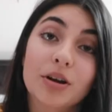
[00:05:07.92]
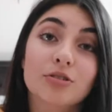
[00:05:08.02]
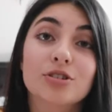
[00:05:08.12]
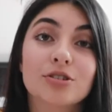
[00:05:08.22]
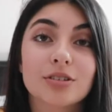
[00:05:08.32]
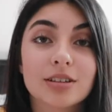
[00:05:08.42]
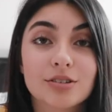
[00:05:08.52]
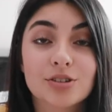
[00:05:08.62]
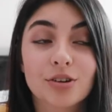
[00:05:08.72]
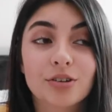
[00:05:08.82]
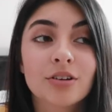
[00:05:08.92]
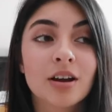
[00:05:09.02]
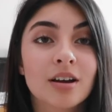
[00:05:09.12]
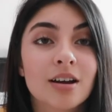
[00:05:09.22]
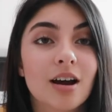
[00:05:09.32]
about two years ago
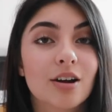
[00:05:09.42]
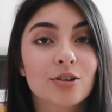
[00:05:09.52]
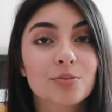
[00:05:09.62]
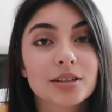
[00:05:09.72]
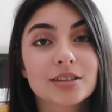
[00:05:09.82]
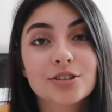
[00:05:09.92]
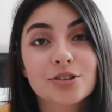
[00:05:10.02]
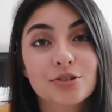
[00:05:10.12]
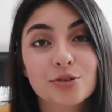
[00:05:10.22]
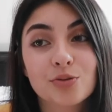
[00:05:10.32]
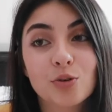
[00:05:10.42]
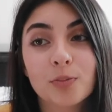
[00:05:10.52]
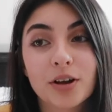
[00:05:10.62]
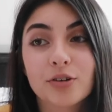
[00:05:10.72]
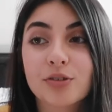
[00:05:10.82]
I completely turned off all
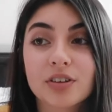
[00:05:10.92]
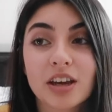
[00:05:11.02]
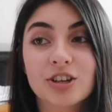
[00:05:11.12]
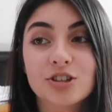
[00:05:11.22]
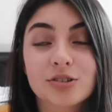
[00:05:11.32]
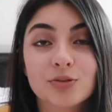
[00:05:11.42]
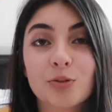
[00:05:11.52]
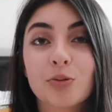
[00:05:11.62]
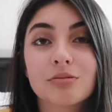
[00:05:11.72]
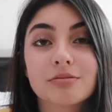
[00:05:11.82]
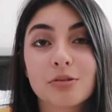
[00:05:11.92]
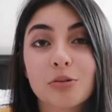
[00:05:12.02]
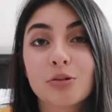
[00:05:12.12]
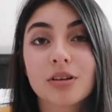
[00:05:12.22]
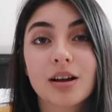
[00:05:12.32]
my notifications for
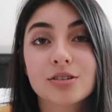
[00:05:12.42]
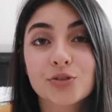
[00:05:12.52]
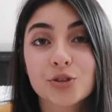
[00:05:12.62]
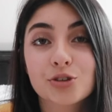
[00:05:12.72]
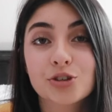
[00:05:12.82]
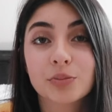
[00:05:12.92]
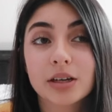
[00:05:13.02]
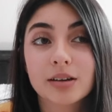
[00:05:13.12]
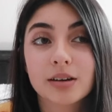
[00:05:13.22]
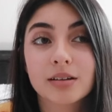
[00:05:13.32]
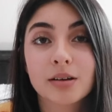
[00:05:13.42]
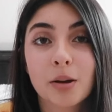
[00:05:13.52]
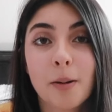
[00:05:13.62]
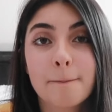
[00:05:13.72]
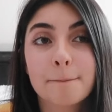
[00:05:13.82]
all kinds of social media
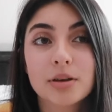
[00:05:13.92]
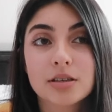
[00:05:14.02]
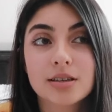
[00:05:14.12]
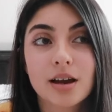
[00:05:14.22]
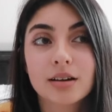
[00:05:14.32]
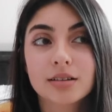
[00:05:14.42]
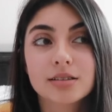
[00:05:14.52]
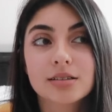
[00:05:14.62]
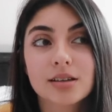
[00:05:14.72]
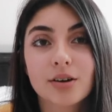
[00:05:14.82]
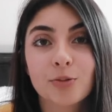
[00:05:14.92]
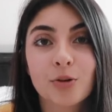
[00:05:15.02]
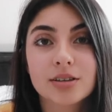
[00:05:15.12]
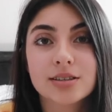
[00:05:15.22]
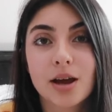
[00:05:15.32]
besides
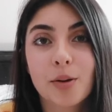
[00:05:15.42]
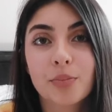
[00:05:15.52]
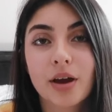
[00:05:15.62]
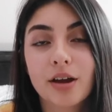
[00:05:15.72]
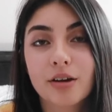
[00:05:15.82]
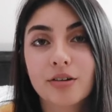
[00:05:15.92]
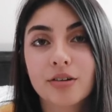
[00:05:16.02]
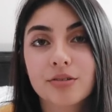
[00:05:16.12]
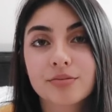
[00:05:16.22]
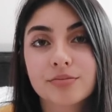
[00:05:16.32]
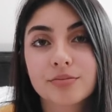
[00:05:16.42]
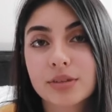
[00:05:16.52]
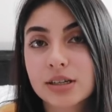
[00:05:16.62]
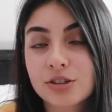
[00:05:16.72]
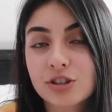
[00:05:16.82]
WhatsApp and
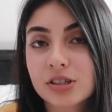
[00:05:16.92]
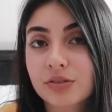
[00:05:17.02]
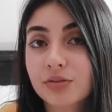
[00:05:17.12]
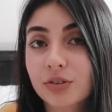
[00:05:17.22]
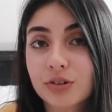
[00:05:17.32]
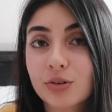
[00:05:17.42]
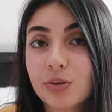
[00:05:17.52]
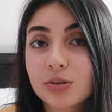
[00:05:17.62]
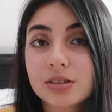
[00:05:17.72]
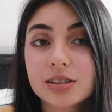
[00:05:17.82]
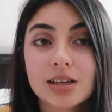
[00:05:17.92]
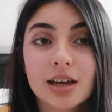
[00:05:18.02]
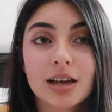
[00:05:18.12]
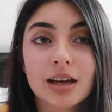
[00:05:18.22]
messages and phone calls.